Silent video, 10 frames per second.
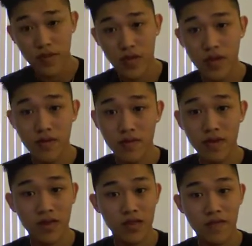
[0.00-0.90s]

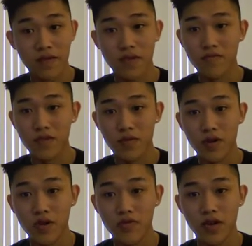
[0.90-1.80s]
if they don't
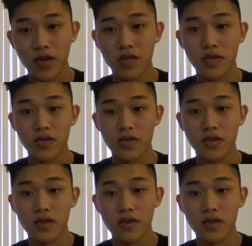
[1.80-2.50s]
respond to it at least.